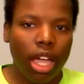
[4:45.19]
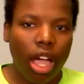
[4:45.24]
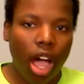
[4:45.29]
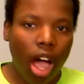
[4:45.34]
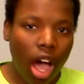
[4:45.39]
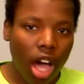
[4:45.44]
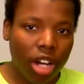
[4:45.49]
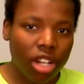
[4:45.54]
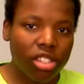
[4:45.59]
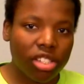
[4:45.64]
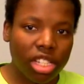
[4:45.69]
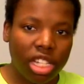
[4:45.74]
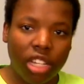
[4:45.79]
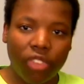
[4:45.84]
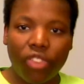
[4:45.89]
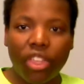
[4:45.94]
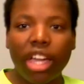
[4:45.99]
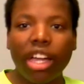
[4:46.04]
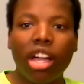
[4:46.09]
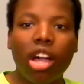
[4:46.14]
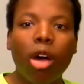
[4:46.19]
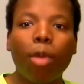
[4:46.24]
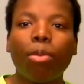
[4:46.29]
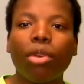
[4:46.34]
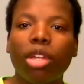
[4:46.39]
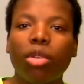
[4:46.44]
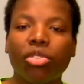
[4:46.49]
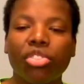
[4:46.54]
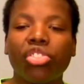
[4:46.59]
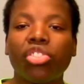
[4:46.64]
Honestly, if that
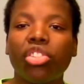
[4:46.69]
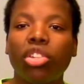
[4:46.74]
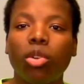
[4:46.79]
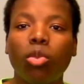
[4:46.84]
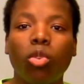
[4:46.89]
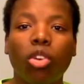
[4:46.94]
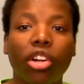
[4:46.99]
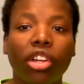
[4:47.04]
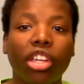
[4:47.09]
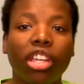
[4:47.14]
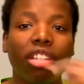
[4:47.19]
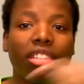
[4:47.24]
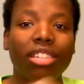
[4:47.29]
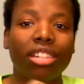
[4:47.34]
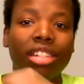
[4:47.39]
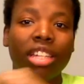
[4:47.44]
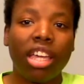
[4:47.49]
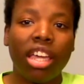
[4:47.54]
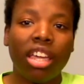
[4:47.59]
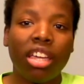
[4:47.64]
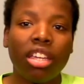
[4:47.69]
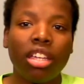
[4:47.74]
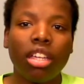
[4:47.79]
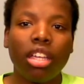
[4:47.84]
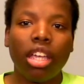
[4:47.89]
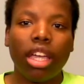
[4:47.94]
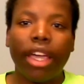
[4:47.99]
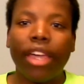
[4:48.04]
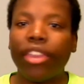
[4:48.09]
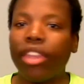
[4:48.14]
company was still working today
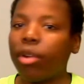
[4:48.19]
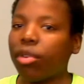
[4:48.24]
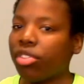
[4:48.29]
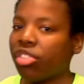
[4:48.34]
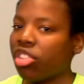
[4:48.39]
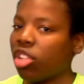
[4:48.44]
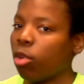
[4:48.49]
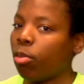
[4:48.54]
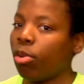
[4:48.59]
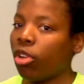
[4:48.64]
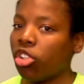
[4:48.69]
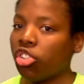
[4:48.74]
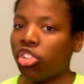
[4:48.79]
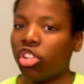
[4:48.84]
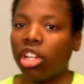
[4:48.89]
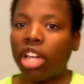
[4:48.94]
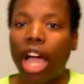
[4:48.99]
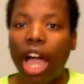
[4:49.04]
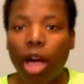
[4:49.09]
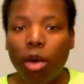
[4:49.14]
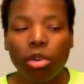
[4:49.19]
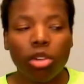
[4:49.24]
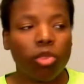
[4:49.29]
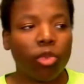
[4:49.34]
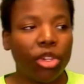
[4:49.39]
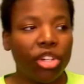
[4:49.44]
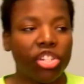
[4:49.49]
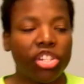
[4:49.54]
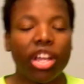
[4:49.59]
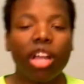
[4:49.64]
and they were still pushing, I would
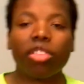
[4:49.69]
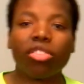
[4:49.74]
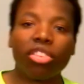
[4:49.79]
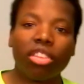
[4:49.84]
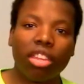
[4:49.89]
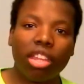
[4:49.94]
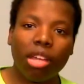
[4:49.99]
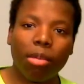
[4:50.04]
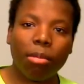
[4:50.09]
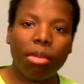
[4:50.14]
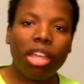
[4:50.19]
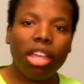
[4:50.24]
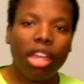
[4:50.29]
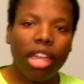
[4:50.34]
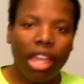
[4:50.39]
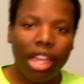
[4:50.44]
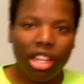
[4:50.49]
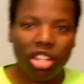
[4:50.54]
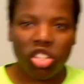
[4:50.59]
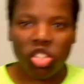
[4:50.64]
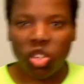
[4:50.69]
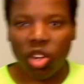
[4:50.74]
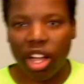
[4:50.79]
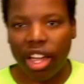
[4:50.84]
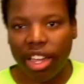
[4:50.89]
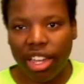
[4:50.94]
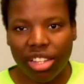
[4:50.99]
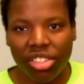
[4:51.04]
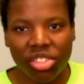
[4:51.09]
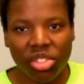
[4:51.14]
reach out to them and
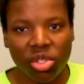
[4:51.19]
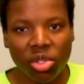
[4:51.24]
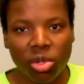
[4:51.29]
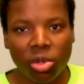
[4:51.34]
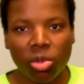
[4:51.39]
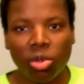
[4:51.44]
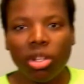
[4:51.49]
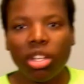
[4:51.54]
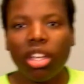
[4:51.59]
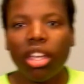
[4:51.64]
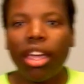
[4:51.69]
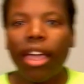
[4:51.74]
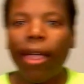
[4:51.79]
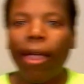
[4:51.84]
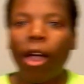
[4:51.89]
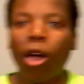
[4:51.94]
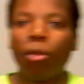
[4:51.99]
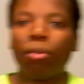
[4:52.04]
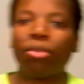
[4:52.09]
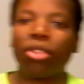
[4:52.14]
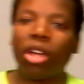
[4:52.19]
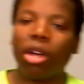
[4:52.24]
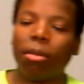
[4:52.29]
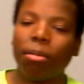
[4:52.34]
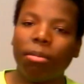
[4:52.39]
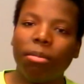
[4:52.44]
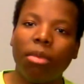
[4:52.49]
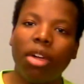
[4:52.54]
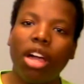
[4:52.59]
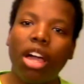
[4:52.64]
try to help
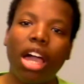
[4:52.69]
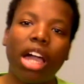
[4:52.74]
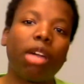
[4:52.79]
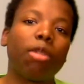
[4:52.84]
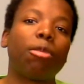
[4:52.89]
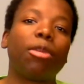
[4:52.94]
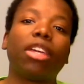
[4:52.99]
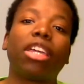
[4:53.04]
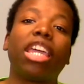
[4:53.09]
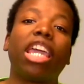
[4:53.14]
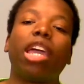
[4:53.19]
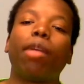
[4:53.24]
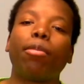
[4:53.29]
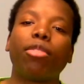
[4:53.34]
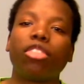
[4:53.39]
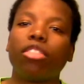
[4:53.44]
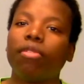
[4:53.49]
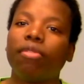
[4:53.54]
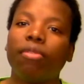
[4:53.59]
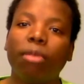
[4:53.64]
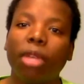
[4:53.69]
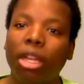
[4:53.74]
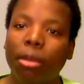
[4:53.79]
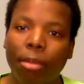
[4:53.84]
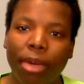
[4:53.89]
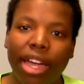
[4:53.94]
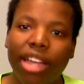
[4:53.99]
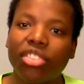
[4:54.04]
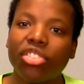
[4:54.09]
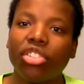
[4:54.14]
them. I would be a campus
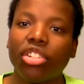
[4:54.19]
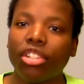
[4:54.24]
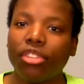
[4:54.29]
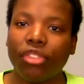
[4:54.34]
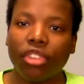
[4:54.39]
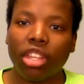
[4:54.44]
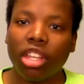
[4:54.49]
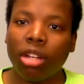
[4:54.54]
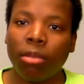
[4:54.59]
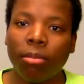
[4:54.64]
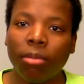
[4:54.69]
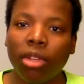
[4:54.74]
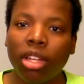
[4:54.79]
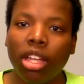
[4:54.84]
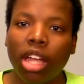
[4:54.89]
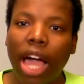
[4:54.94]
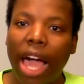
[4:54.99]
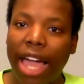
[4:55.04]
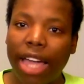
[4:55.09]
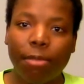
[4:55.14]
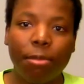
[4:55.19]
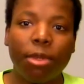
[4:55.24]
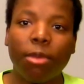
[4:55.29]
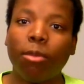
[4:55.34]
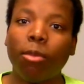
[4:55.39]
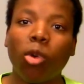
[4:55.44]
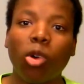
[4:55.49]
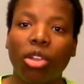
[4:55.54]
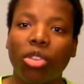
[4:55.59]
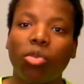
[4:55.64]
ambassador for them. I'd be
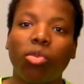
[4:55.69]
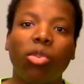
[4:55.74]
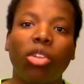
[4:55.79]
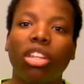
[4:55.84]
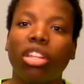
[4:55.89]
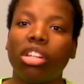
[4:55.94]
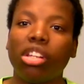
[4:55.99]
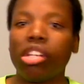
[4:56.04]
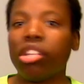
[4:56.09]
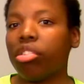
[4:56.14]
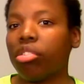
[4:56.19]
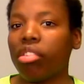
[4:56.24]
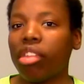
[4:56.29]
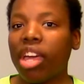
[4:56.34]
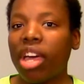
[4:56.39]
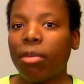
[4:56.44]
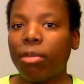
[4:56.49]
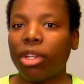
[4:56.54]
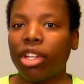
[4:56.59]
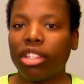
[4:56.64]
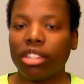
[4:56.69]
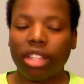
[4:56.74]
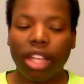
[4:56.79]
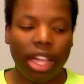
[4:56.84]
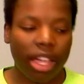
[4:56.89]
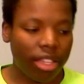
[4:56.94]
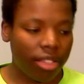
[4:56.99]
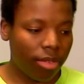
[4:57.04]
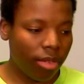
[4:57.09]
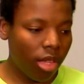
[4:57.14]
more than willing to do that because
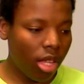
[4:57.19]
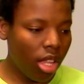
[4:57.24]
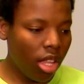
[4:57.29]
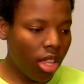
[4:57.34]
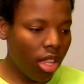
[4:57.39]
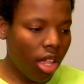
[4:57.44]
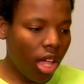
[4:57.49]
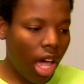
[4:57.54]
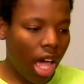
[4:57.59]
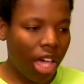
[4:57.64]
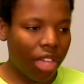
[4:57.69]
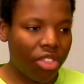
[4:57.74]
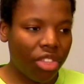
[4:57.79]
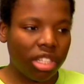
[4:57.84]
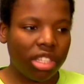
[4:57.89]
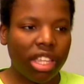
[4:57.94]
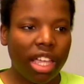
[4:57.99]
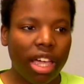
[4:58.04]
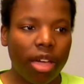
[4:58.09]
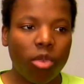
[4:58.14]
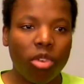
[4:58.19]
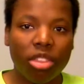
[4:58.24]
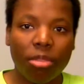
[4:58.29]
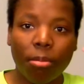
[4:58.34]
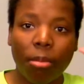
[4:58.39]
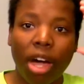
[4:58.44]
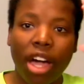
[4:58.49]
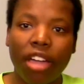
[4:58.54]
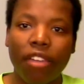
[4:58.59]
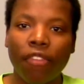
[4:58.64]
I think that with
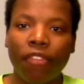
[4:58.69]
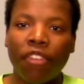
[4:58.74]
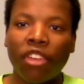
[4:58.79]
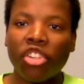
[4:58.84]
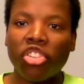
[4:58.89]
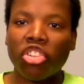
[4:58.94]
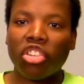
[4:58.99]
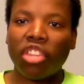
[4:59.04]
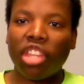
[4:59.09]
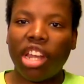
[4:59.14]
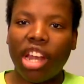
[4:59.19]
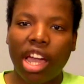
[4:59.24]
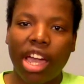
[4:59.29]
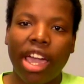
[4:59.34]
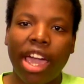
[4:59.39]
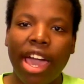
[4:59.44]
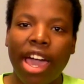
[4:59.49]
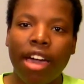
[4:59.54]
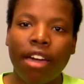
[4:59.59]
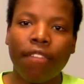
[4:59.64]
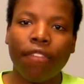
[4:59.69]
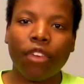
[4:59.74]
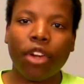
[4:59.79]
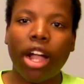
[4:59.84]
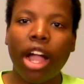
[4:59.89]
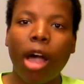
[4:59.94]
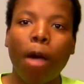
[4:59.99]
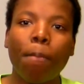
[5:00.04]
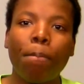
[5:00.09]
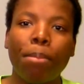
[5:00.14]
my vision that I have for
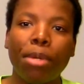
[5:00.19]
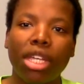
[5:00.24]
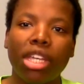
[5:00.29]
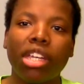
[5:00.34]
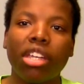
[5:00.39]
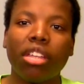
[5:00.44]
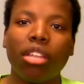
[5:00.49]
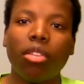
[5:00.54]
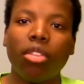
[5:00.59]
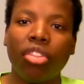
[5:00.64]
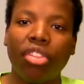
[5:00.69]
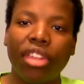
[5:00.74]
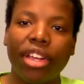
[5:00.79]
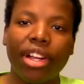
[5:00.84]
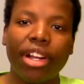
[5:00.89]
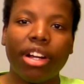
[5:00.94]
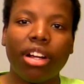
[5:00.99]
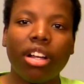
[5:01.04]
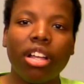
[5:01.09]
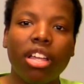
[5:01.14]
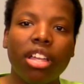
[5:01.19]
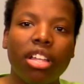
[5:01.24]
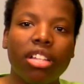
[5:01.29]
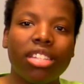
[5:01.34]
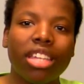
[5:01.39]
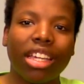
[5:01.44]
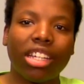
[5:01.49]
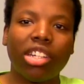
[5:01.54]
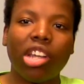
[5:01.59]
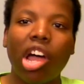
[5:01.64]
how big their
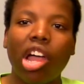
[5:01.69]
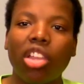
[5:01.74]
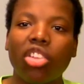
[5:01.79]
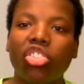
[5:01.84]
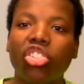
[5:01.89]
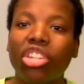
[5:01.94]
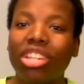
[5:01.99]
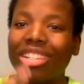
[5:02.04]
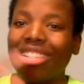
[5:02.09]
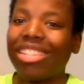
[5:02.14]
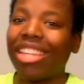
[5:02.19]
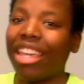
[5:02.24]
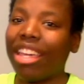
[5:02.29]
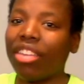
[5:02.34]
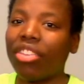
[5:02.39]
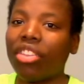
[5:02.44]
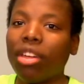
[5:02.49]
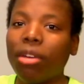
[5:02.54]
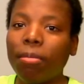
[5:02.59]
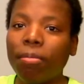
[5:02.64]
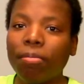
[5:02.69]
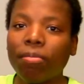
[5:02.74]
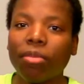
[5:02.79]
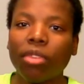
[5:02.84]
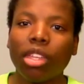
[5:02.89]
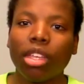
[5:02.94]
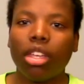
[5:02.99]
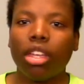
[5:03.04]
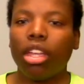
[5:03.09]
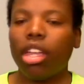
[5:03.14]
technology could take them,
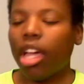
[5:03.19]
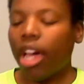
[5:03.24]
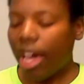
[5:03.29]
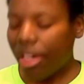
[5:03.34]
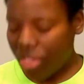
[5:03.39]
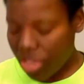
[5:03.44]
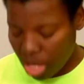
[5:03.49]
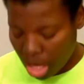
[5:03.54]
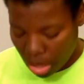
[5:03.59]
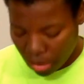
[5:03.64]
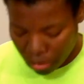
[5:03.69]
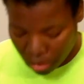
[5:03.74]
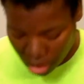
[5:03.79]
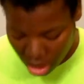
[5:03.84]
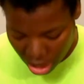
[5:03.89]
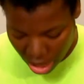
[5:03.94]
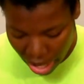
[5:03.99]
I think if they